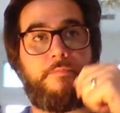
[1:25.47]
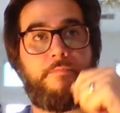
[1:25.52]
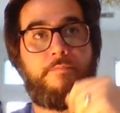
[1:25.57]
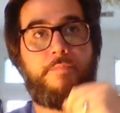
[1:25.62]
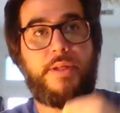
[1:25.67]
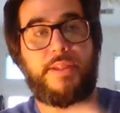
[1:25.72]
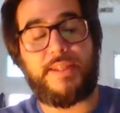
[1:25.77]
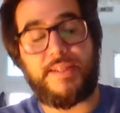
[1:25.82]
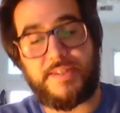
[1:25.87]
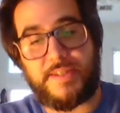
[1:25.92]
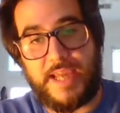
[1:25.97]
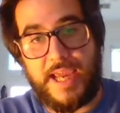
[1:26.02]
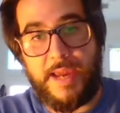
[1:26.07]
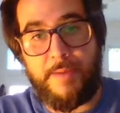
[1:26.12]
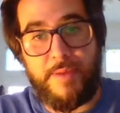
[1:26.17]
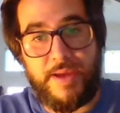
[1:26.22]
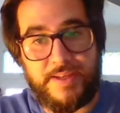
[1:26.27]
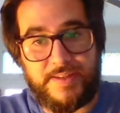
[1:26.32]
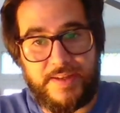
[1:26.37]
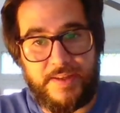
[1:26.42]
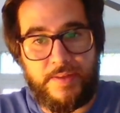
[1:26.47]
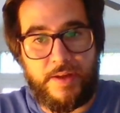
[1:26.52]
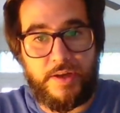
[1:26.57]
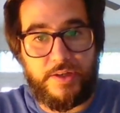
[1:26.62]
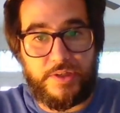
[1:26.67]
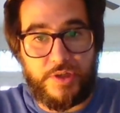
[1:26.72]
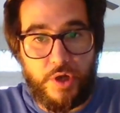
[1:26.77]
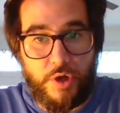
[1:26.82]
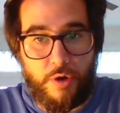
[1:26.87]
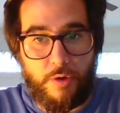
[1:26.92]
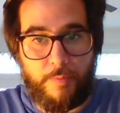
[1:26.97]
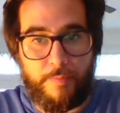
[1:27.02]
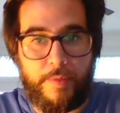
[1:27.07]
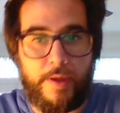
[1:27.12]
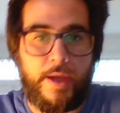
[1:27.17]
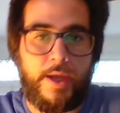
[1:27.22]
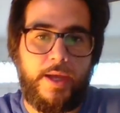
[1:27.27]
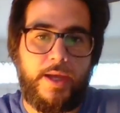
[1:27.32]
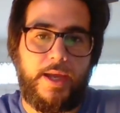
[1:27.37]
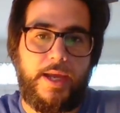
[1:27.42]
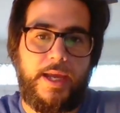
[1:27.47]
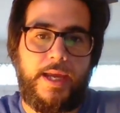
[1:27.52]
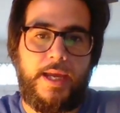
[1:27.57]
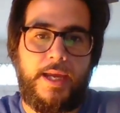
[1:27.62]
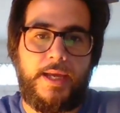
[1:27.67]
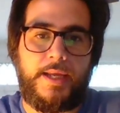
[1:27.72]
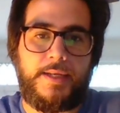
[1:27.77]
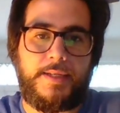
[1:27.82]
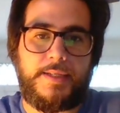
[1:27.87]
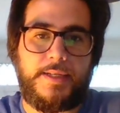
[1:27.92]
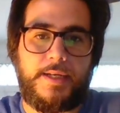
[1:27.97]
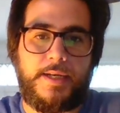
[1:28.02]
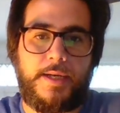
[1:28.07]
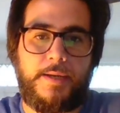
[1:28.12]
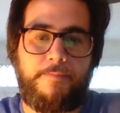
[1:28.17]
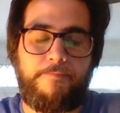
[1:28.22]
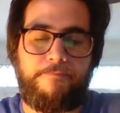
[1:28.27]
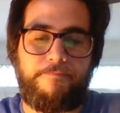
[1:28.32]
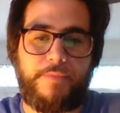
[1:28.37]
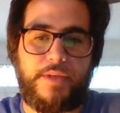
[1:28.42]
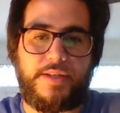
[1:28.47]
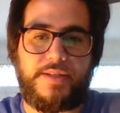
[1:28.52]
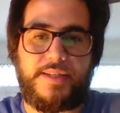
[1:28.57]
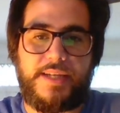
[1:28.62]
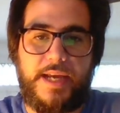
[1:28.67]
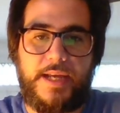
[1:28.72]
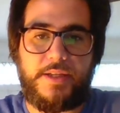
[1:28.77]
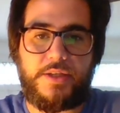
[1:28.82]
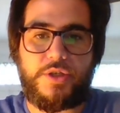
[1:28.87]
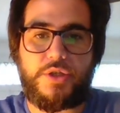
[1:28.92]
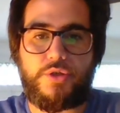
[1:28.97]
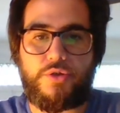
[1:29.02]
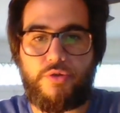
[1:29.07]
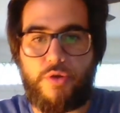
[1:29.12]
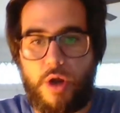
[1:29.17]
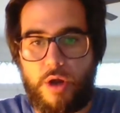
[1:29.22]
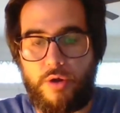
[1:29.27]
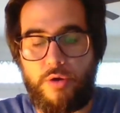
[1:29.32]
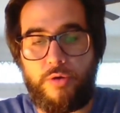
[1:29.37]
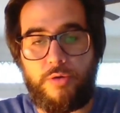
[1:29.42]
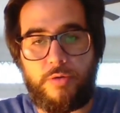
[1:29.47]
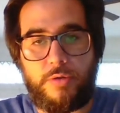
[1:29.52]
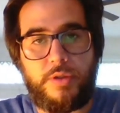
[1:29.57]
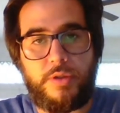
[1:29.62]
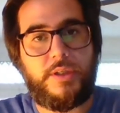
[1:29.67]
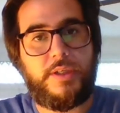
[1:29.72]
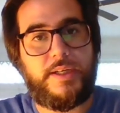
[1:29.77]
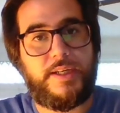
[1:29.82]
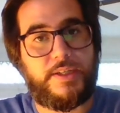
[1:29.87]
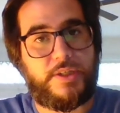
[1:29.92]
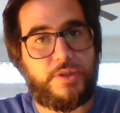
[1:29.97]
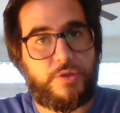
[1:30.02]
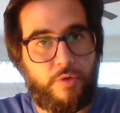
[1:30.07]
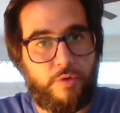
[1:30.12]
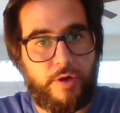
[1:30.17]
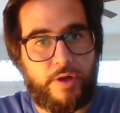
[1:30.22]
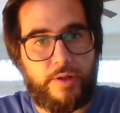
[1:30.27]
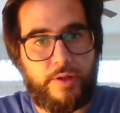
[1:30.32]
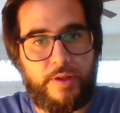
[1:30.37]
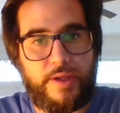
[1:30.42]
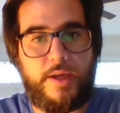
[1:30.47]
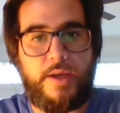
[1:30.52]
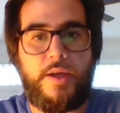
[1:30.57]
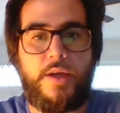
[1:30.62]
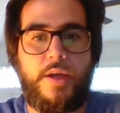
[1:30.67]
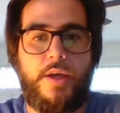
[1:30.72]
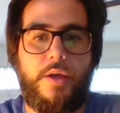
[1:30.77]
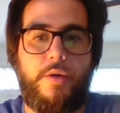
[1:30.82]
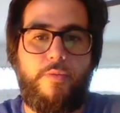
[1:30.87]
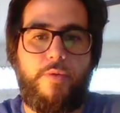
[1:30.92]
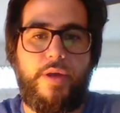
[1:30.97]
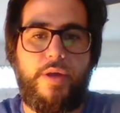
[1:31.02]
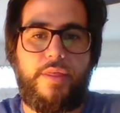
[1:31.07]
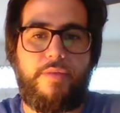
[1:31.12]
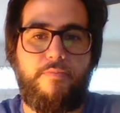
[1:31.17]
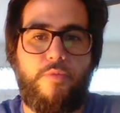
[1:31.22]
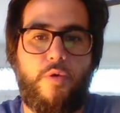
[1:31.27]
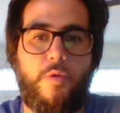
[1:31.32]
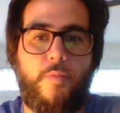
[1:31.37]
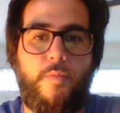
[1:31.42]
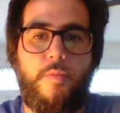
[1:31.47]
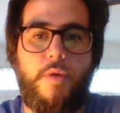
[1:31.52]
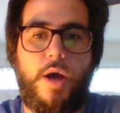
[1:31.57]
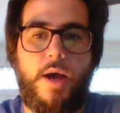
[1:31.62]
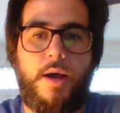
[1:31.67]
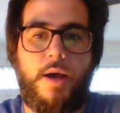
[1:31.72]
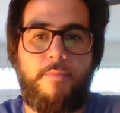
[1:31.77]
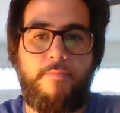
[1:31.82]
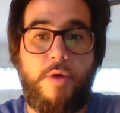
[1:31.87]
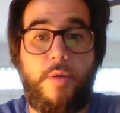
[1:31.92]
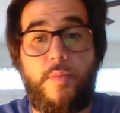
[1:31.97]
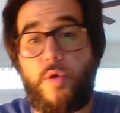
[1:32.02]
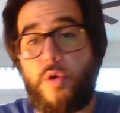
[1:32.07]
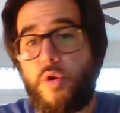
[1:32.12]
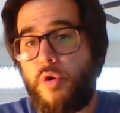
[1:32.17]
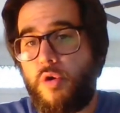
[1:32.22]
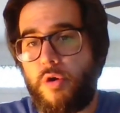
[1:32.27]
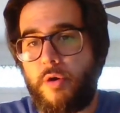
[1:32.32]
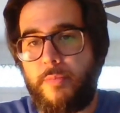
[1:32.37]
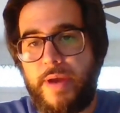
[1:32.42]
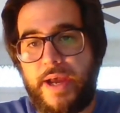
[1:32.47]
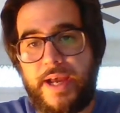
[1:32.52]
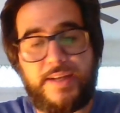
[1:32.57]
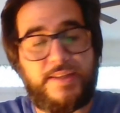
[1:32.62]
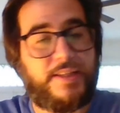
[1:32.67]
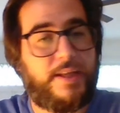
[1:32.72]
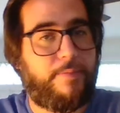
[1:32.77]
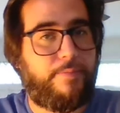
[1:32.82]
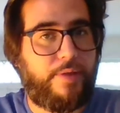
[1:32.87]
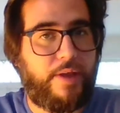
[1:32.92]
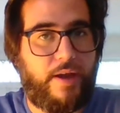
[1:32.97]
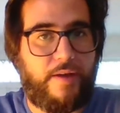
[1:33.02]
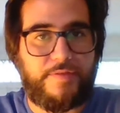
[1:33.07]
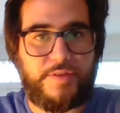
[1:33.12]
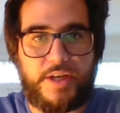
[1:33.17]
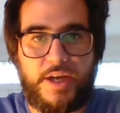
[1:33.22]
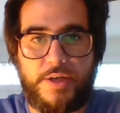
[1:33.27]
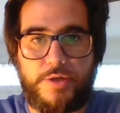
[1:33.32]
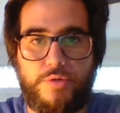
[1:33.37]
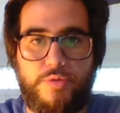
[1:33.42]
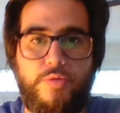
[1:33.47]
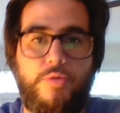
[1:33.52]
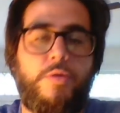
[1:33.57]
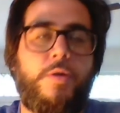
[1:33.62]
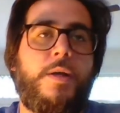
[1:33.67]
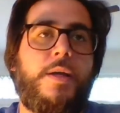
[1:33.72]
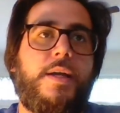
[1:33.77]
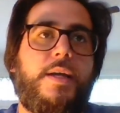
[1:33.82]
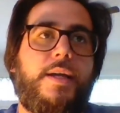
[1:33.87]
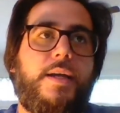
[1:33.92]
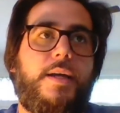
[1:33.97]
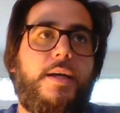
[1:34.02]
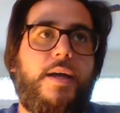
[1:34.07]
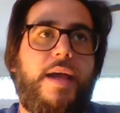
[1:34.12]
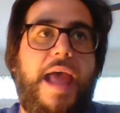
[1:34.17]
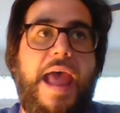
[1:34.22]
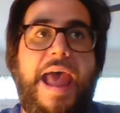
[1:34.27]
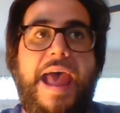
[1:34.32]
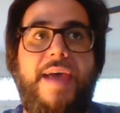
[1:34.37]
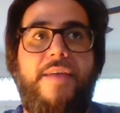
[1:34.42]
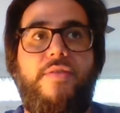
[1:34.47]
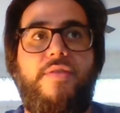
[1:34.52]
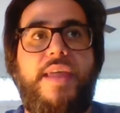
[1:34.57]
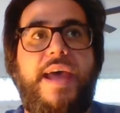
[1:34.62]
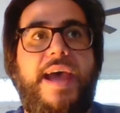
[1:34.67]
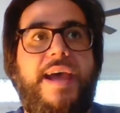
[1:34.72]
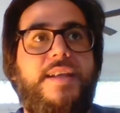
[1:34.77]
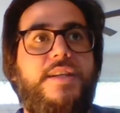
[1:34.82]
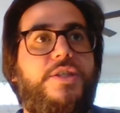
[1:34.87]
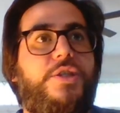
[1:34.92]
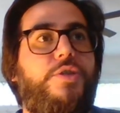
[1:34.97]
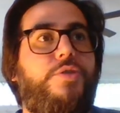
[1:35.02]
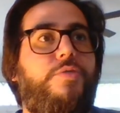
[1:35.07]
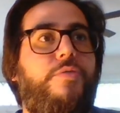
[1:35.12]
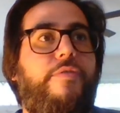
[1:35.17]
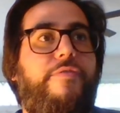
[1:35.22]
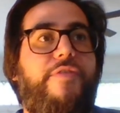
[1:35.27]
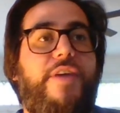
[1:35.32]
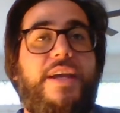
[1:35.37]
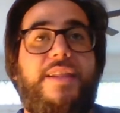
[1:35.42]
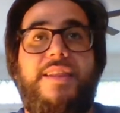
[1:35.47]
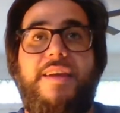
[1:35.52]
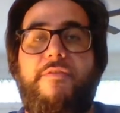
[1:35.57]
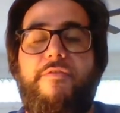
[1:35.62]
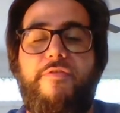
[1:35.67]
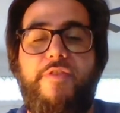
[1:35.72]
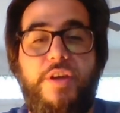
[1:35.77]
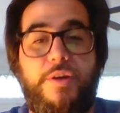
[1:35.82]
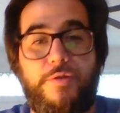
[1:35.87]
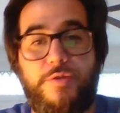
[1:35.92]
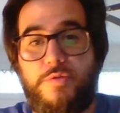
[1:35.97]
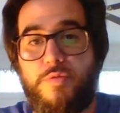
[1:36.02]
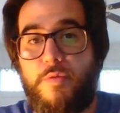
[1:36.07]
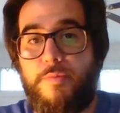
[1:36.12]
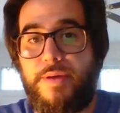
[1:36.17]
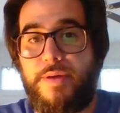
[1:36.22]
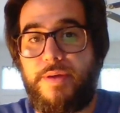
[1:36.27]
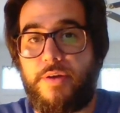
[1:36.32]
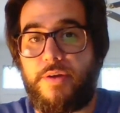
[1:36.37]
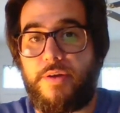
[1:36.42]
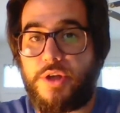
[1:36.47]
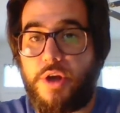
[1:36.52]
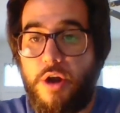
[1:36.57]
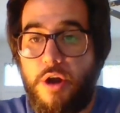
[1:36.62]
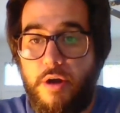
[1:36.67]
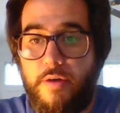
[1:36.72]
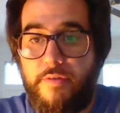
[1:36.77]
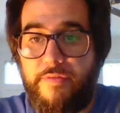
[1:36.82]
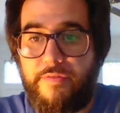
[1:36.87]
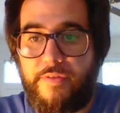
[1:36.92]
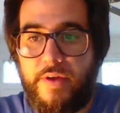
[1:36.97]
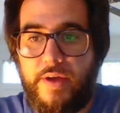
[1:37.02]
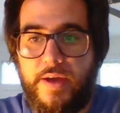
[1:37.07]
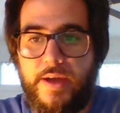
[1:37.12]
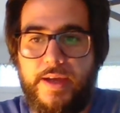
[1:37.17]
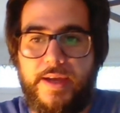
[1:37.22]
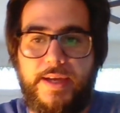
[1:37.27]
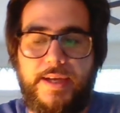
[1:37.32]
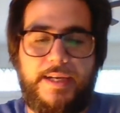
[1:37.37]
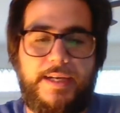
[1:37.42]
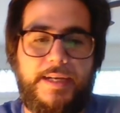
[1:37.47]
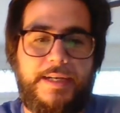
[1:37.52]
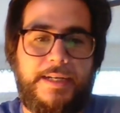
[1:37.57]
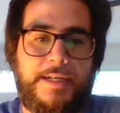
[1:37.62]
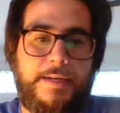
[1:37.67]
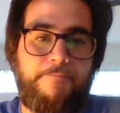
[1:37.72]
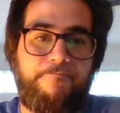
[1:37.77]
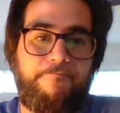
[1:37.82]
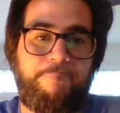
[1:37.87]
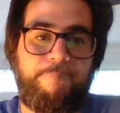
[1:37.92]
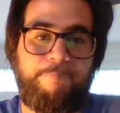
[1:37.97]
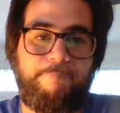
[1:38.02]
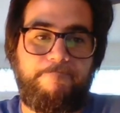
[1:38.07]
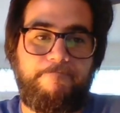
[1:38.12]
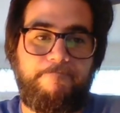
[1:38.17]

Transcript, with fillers: but this game is in a dome, and um, the Saints struggle historically with more uh, mobile quarterbacks. That playoff schedule uh, add that to the fact that Fields will be on turf. Um,